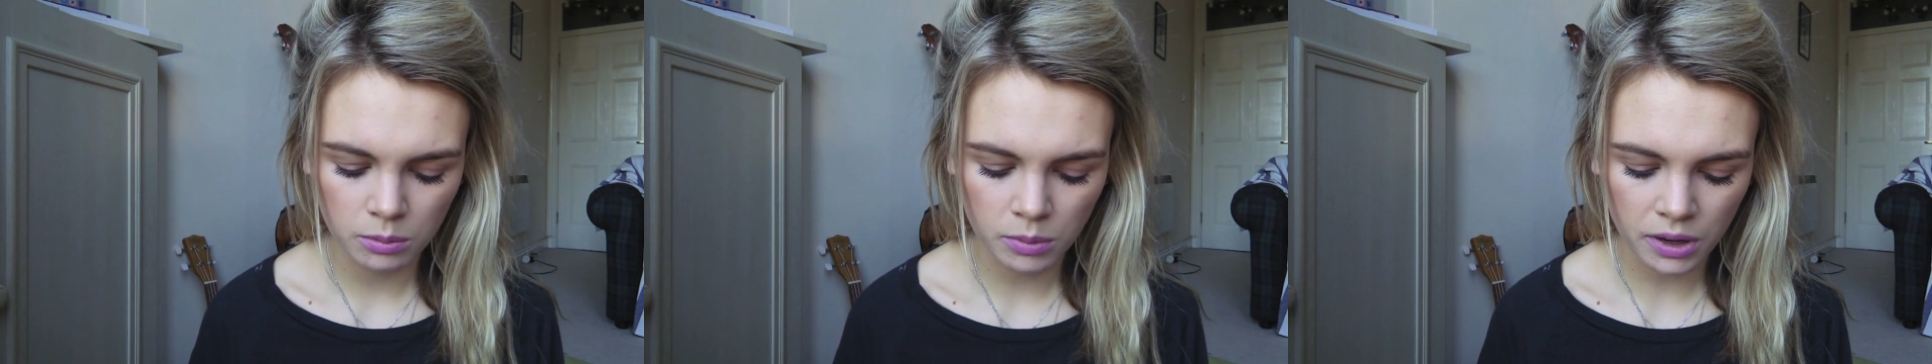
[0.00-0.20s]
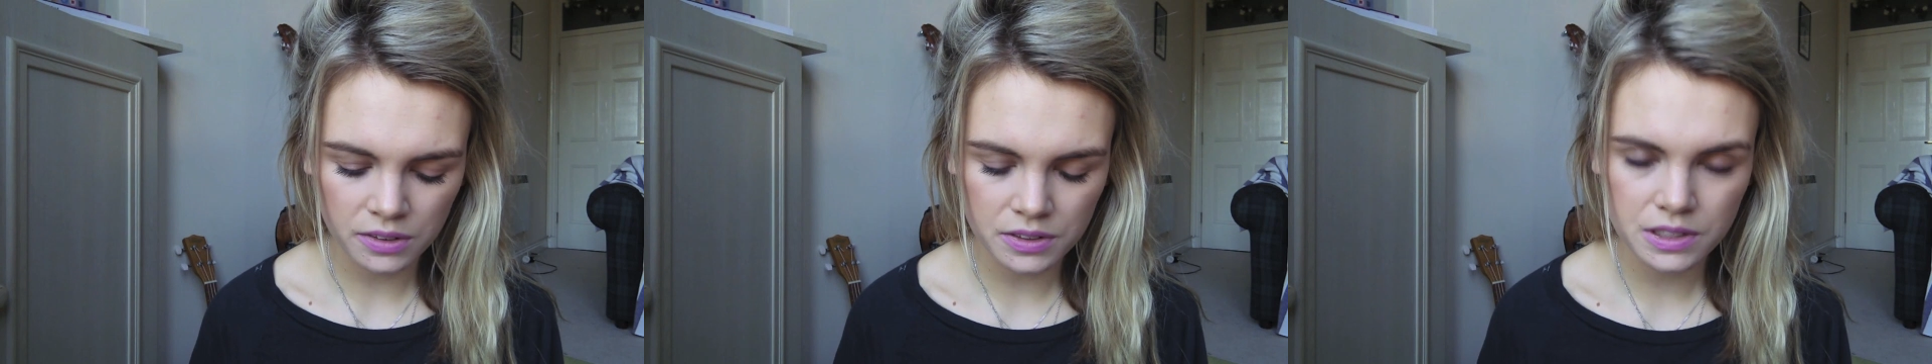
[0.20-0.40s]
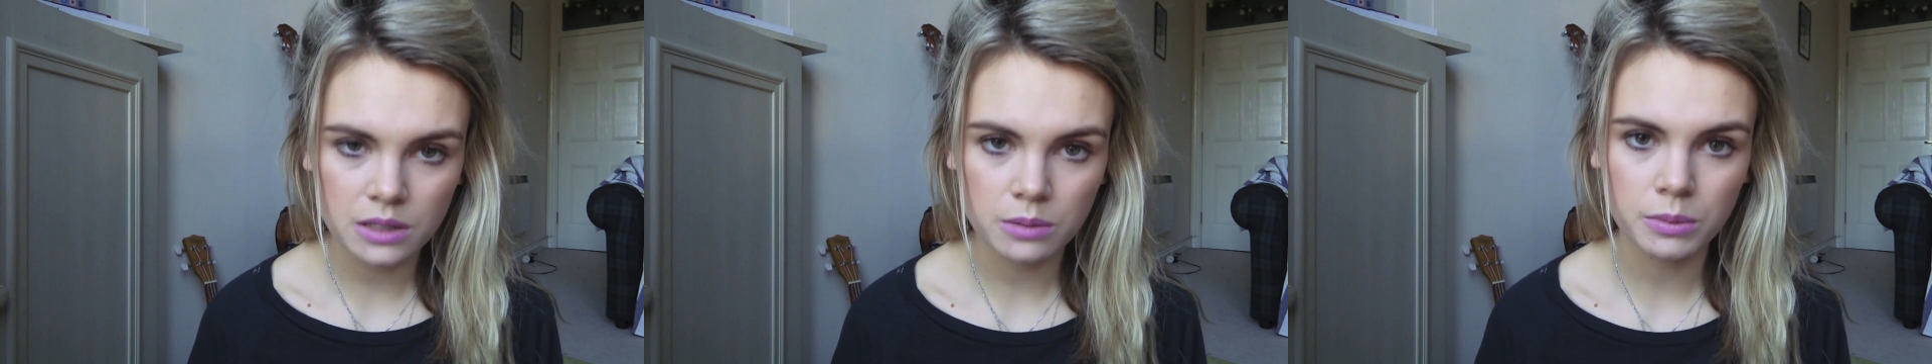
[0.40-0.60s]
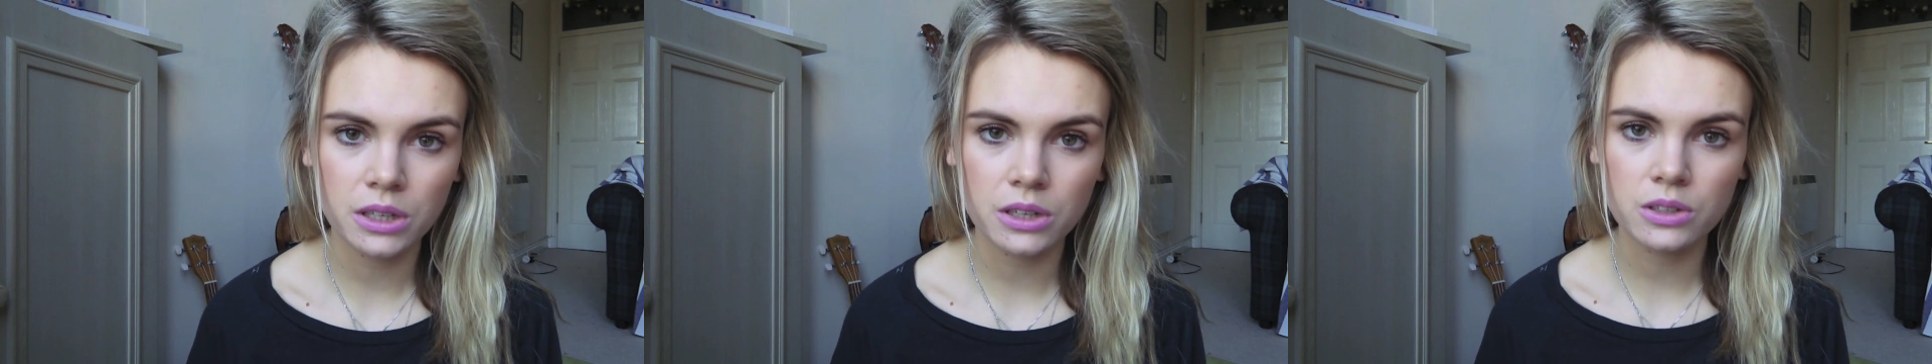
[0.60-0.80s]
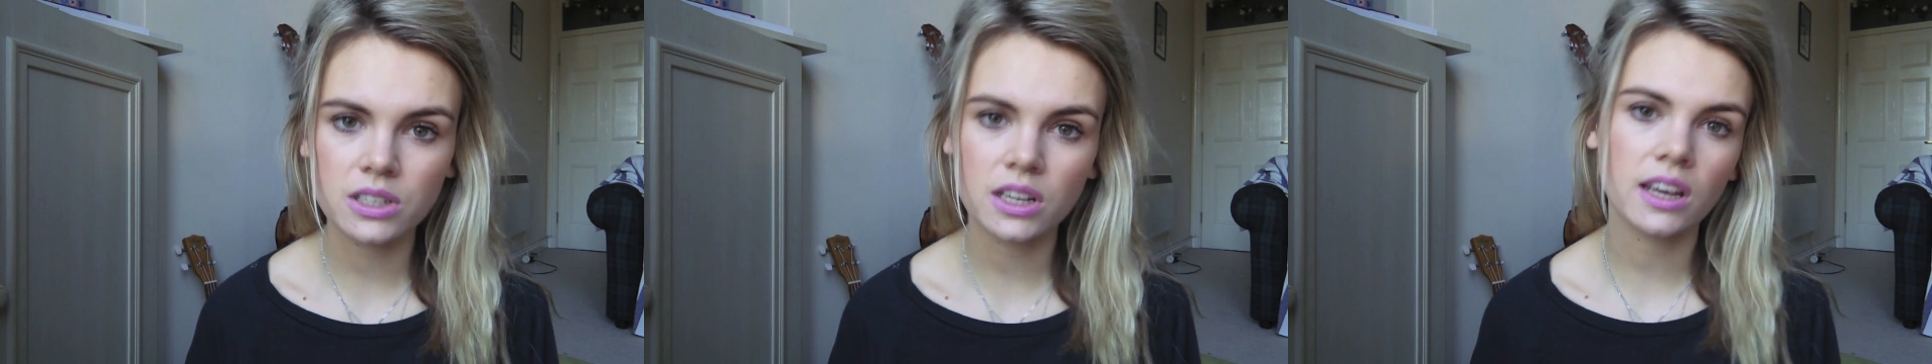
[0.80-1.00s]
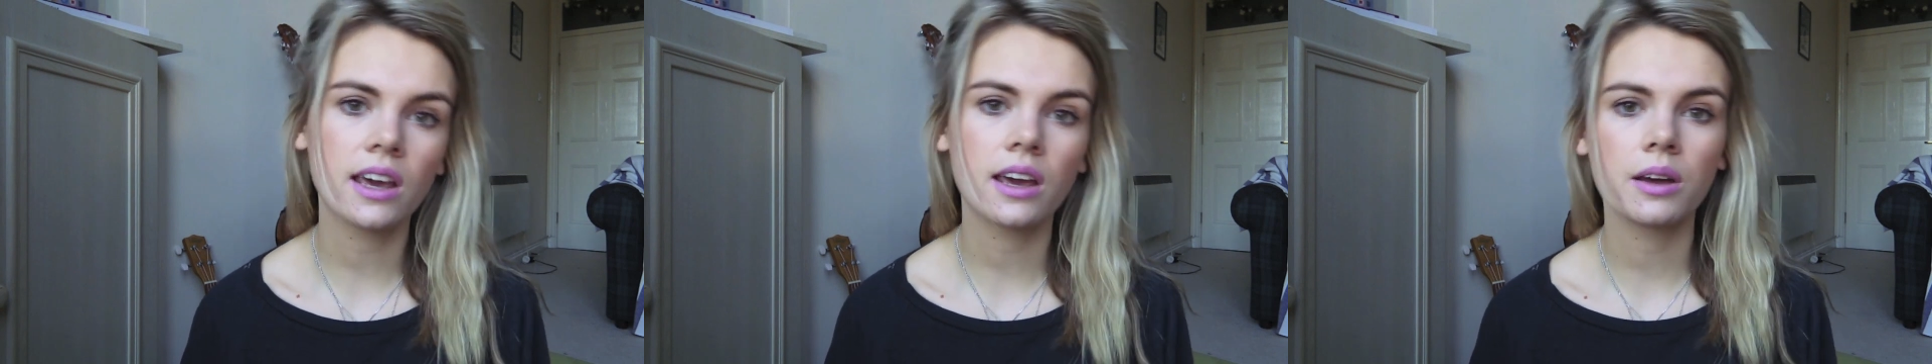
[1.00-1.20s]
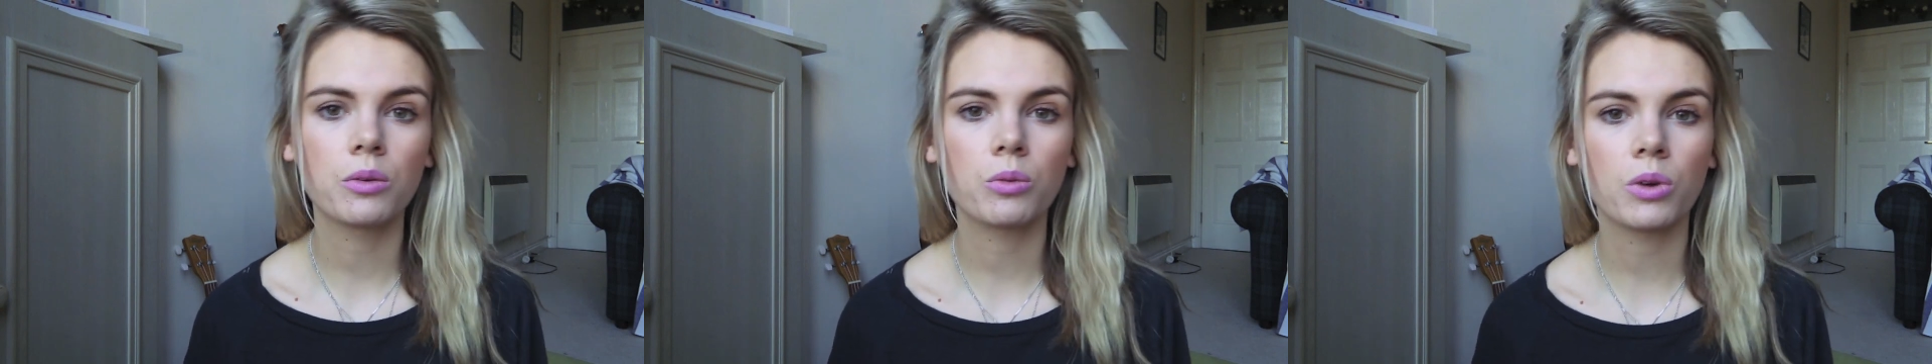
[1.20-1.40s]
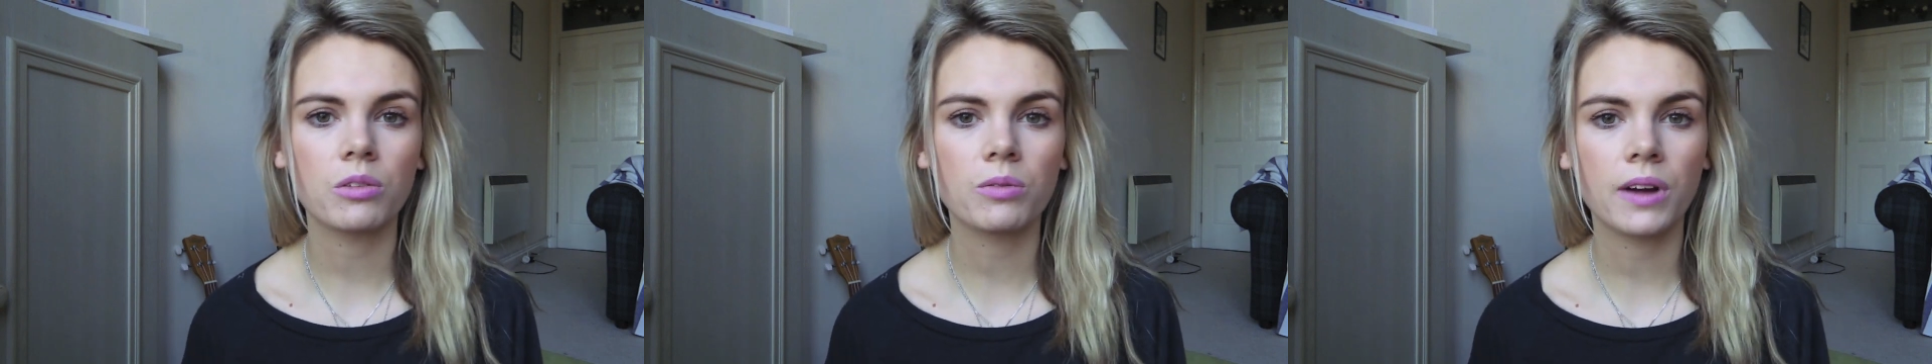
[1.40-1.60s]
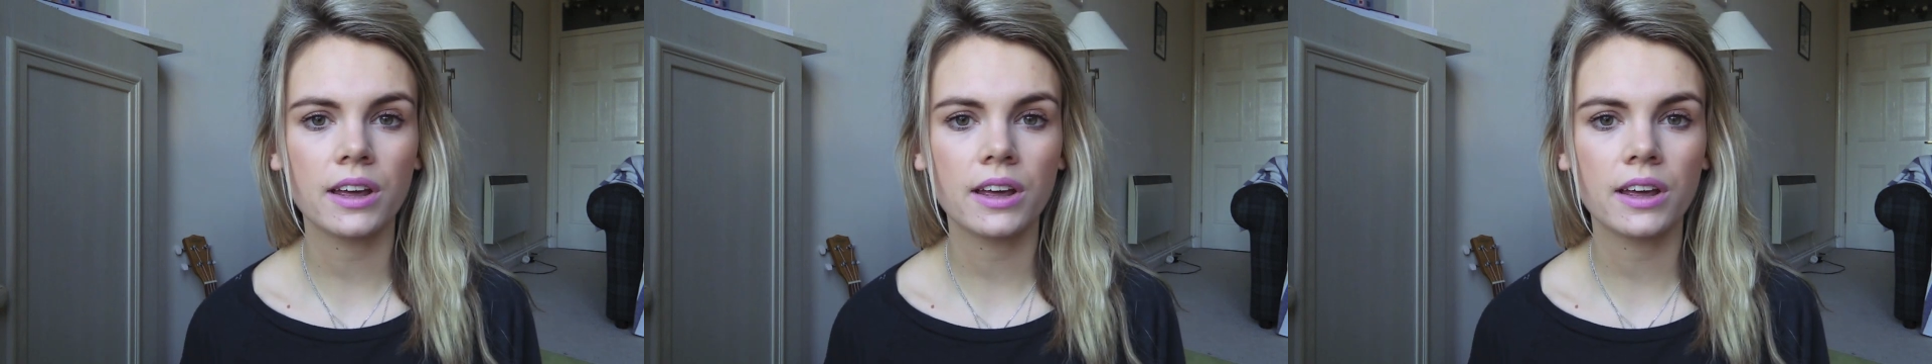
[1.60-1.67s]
You might have seen me using it in one of